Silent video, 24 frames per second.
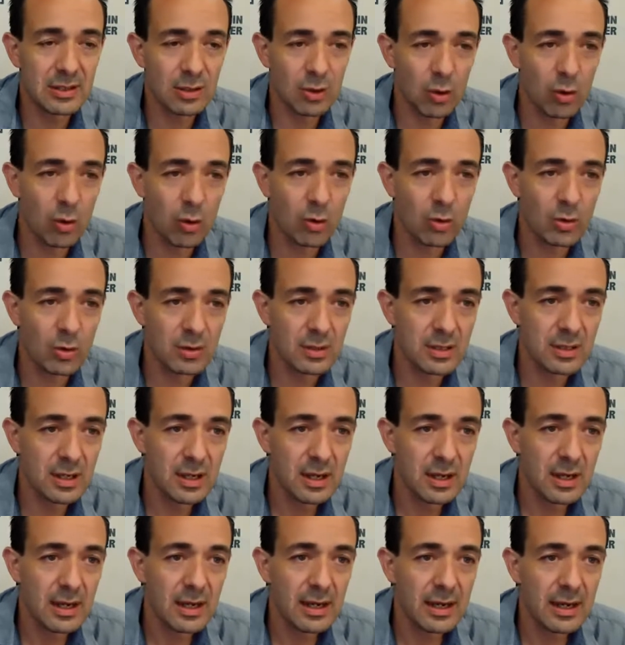accords
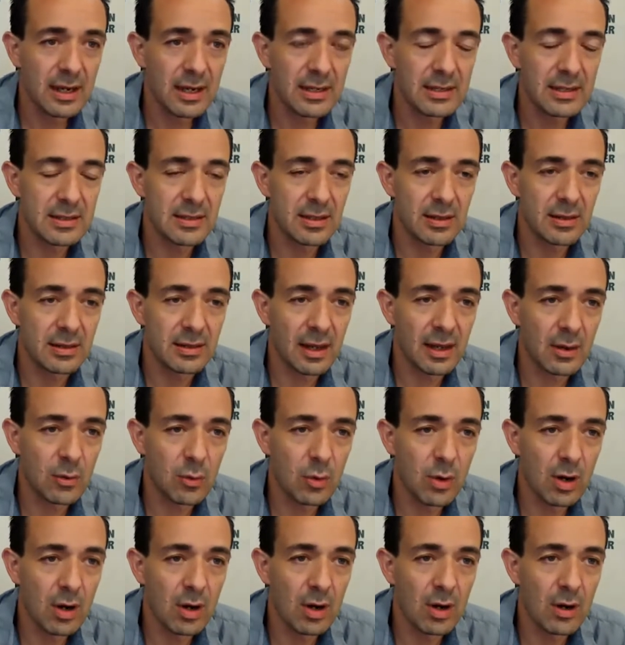is that they
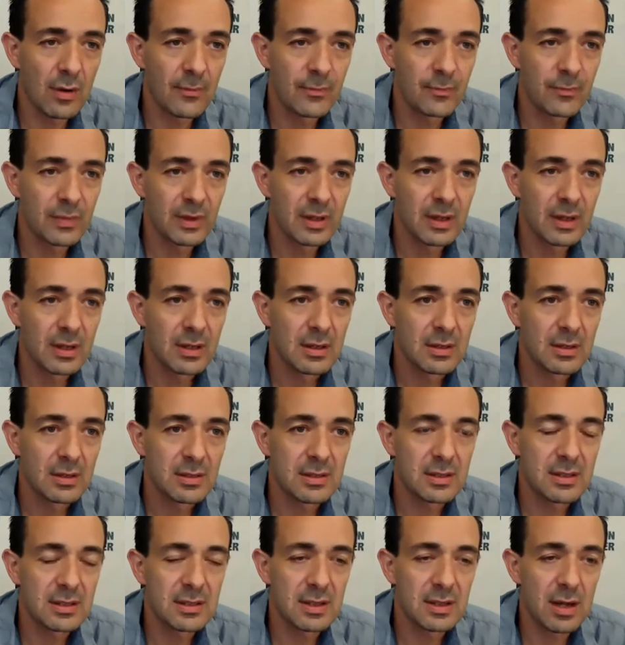were
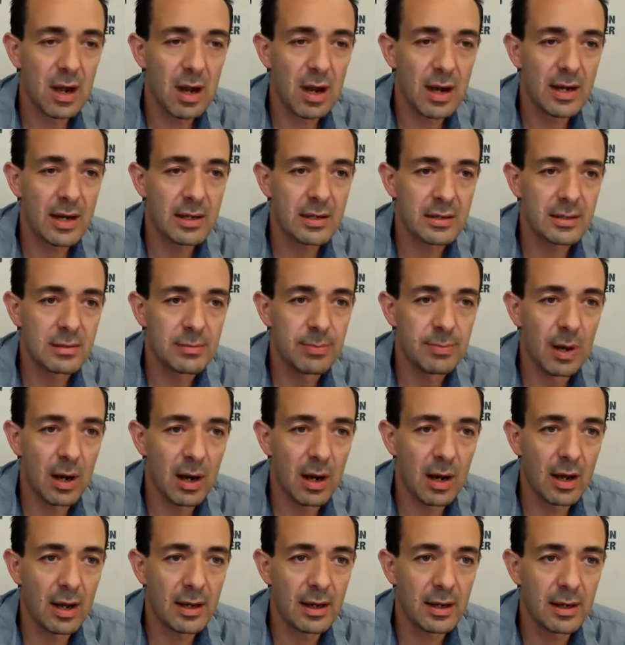signed
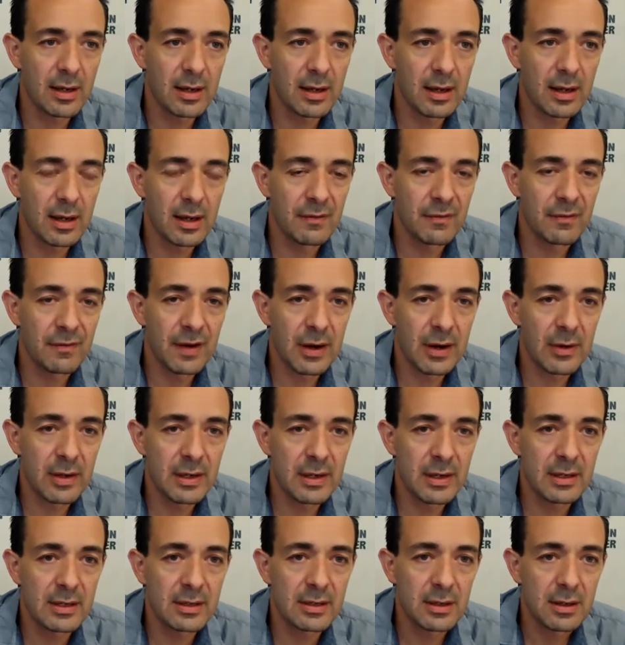by
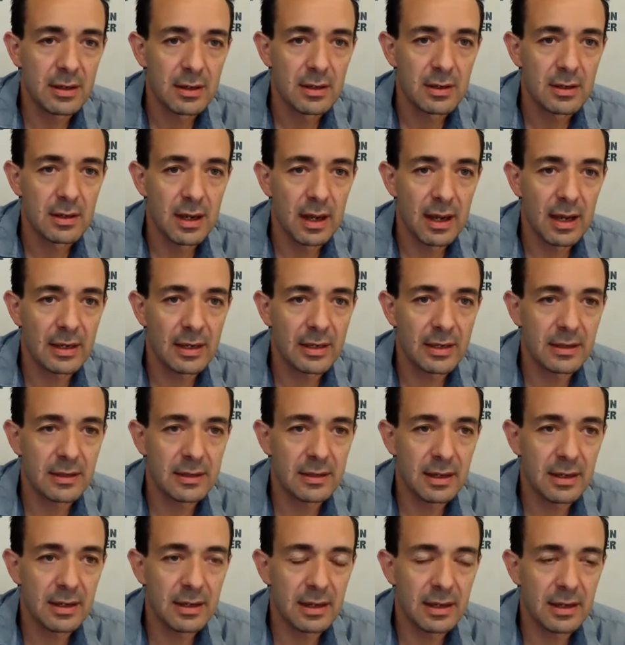an
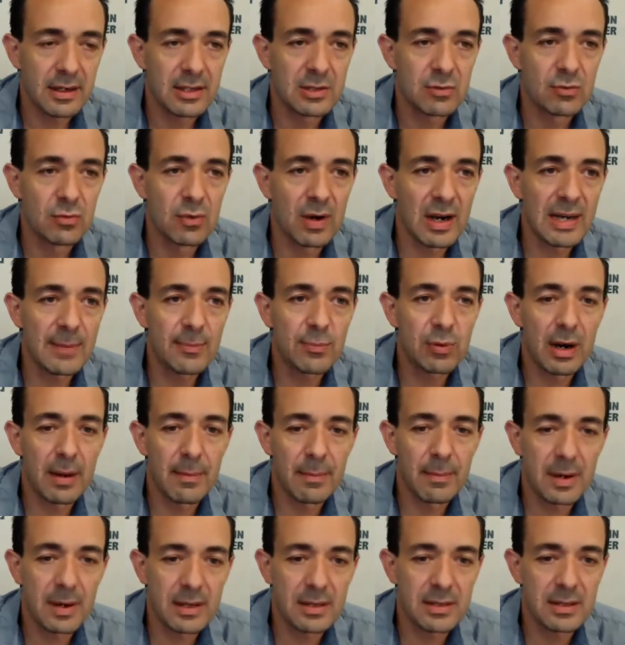Israeli prime
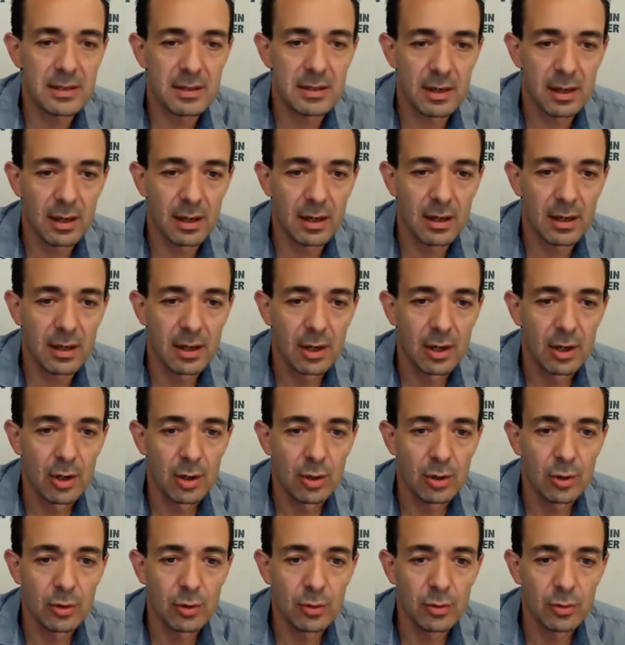minister
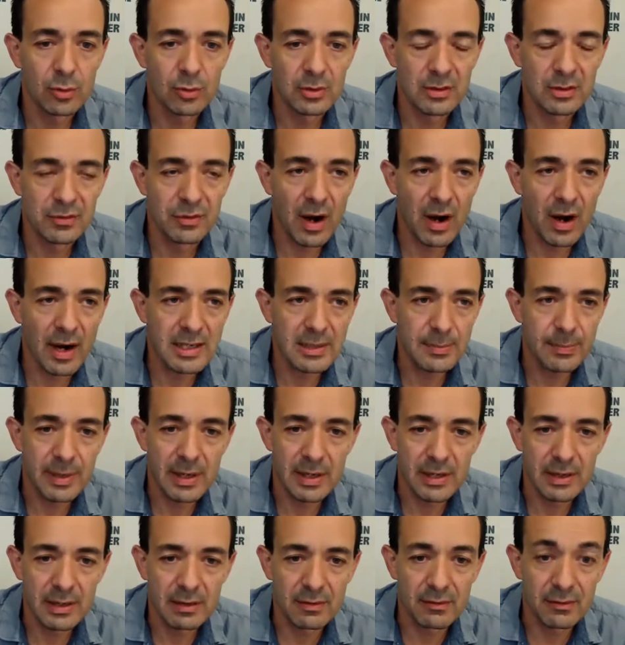who divides
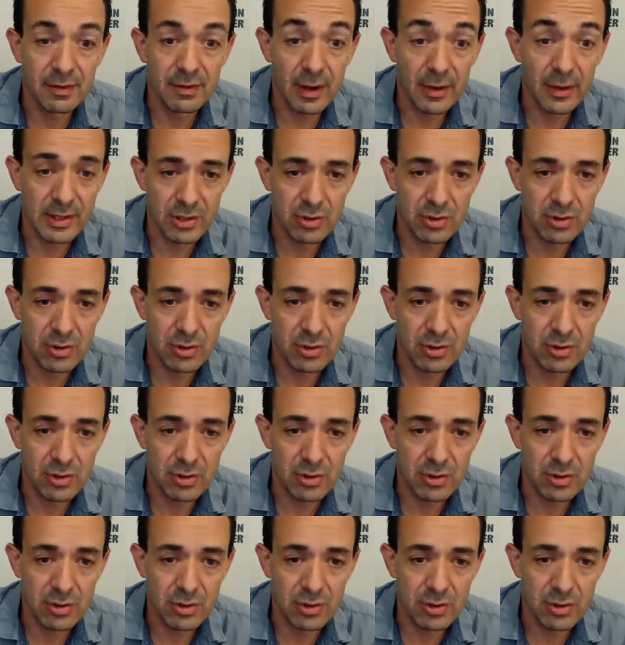opinion very